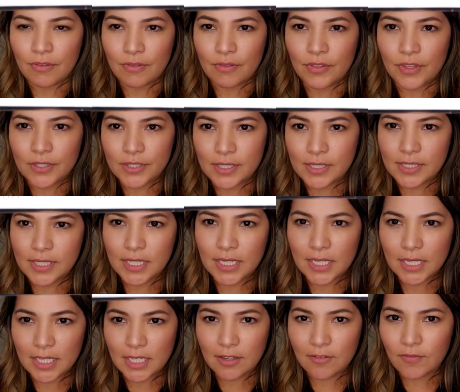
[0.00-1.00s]
this is going
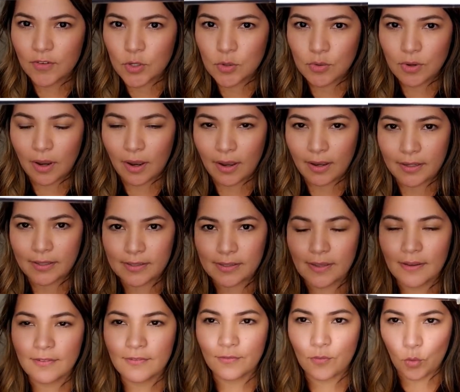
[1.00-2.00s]
to give you guys
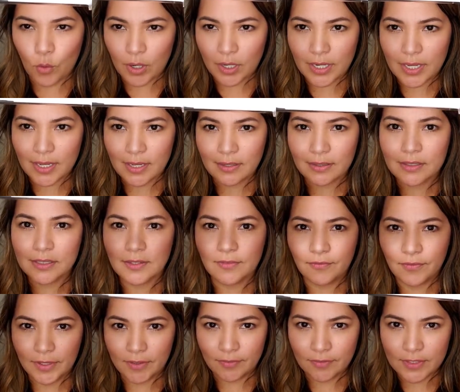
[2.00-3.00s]
40 to
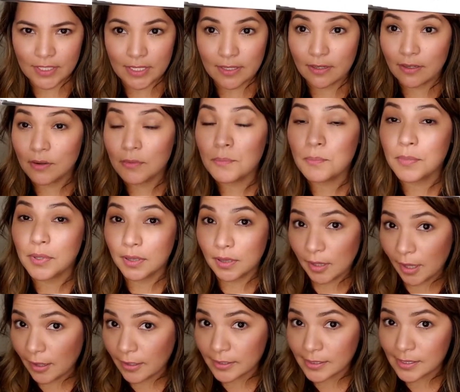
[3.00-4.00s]
50
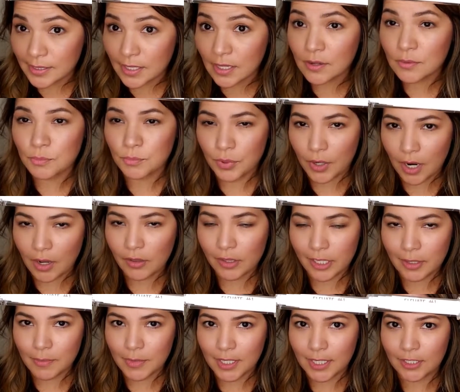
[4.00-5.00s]
plus brow
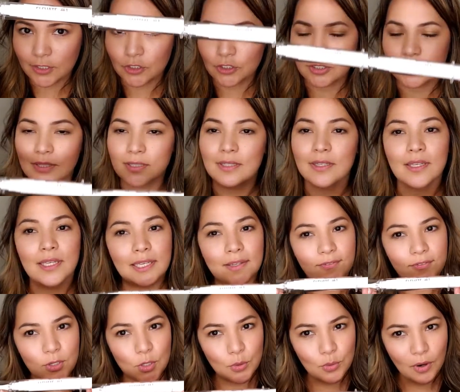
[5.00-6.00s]
laminations
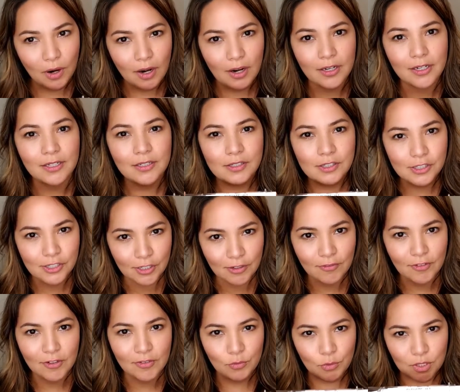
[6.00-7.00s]
if you are
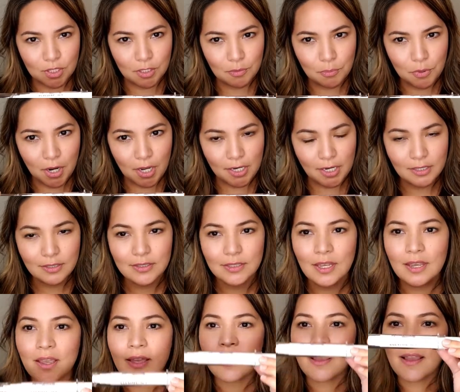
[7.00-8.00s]
conservative with your product,
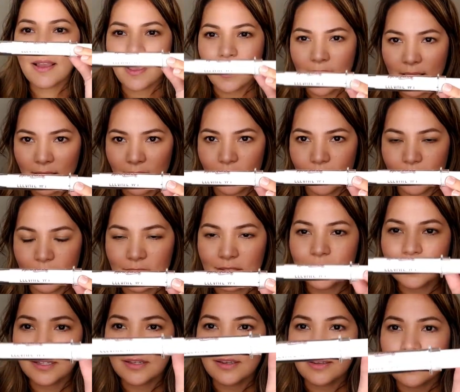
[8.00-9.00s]

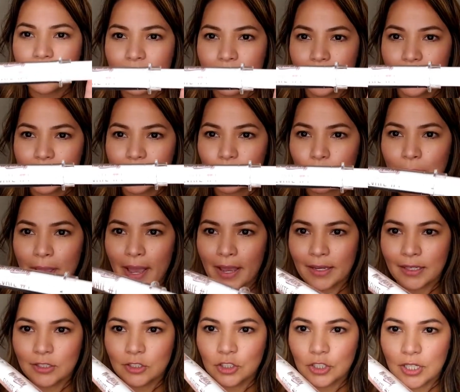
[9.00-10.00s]
and this
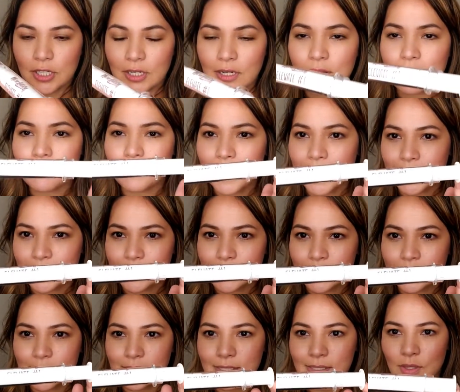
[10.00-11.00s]
packaging makes
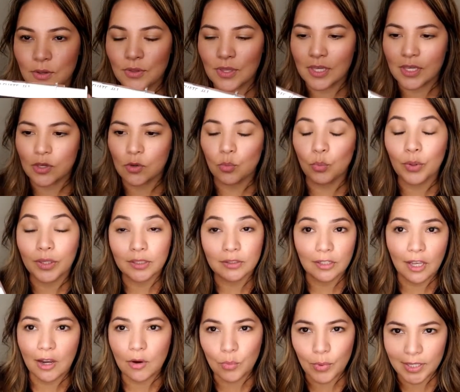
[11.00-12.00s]
it so that you will
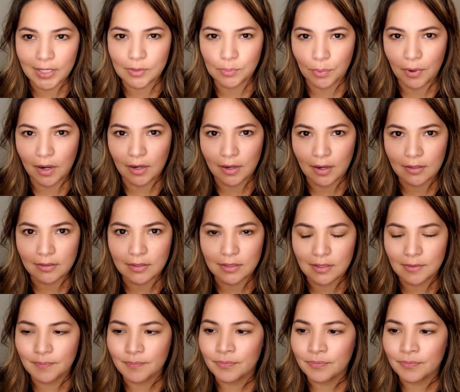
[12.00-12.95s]
not waste product.